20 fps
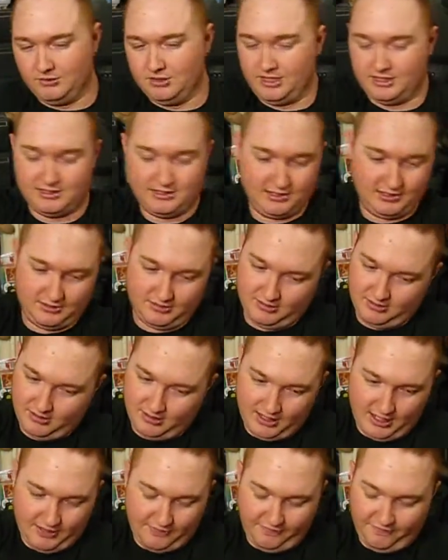It's
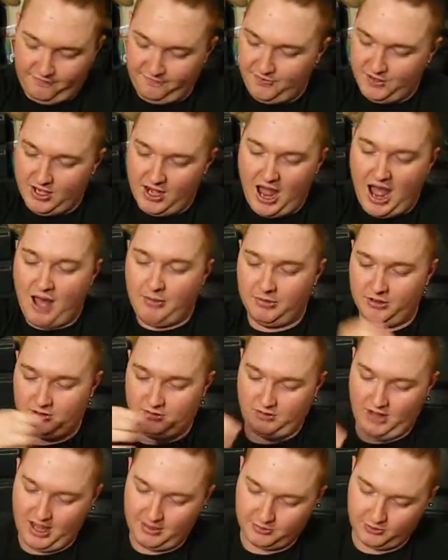
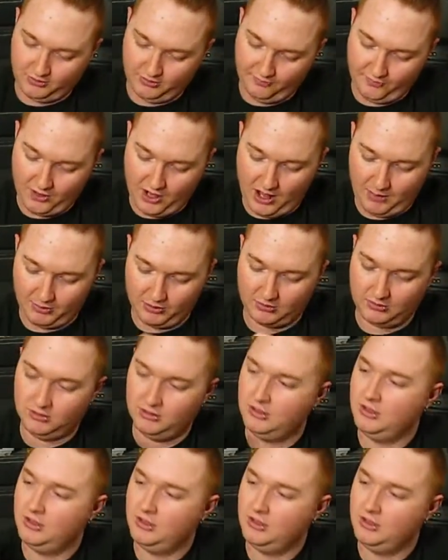phenomenal, absolutely phenomenal.